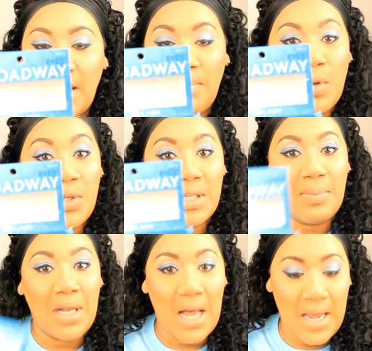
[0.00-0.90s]
is a beauty
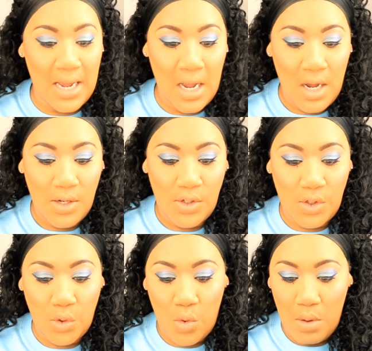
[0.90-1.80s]
supply
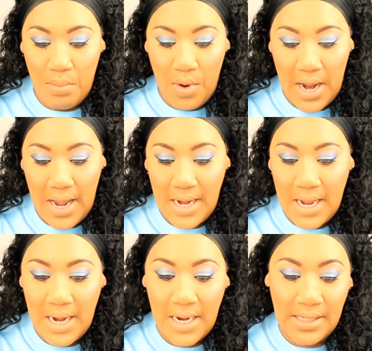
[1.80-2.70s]
store brand,
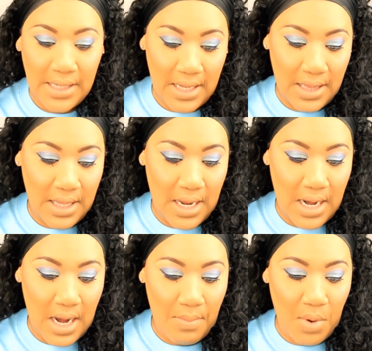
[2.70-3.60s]
and it is in
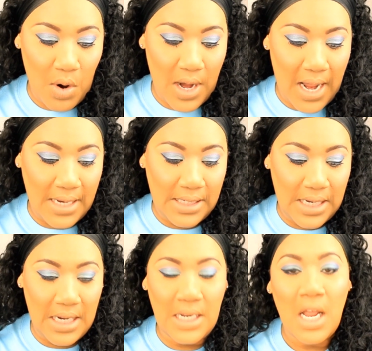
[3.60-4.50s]
the number
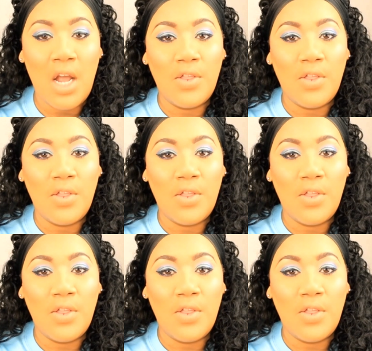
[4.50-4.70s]
19